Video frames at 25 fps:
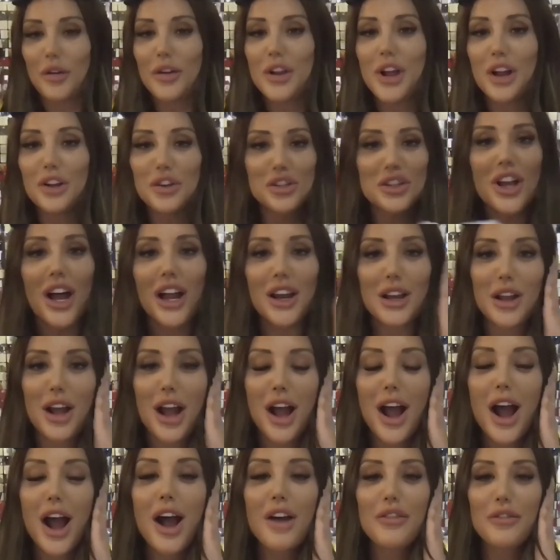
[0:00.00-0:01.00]
I
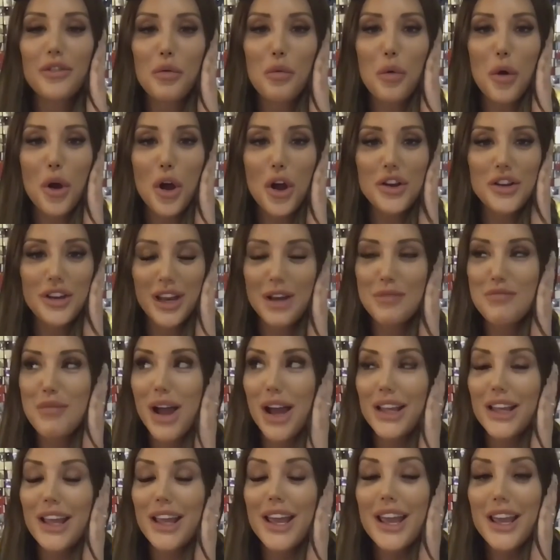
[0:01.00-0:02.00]
have a word in my
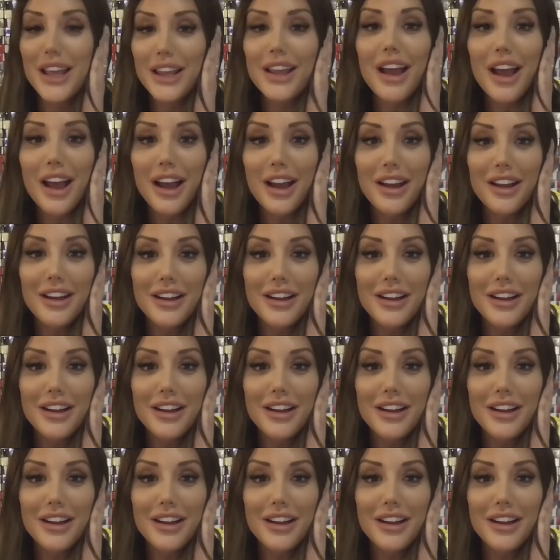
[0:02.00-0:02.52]
ear.